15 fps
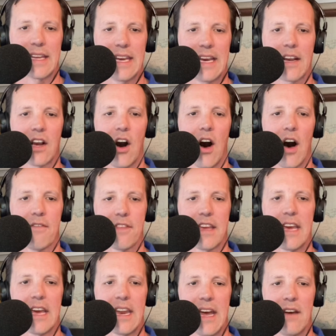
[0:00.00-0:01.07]
kick off
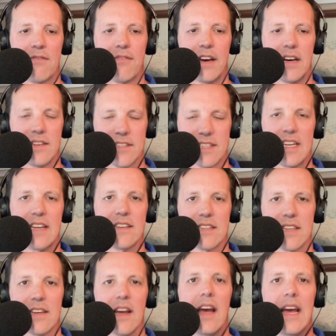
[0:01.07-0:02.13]
the NFL
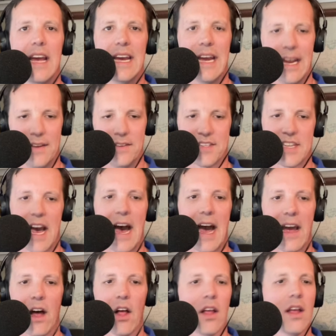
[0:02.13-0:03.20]
season in
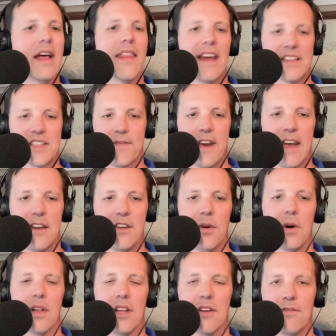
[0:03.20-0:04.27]
style. That's
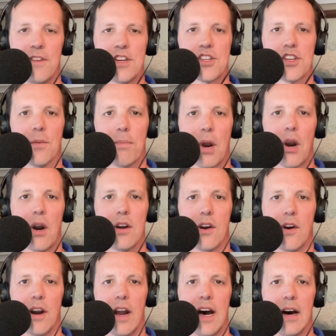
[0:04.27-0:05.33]
FanDuel, official
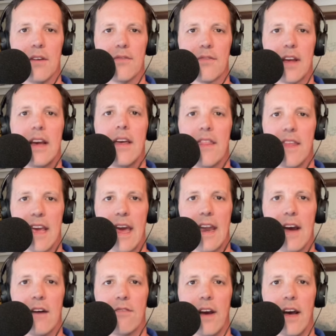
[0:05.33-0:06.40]
partner of the
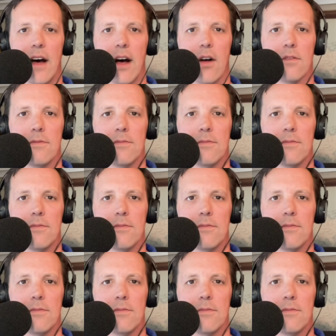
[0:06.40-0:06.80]
NFL.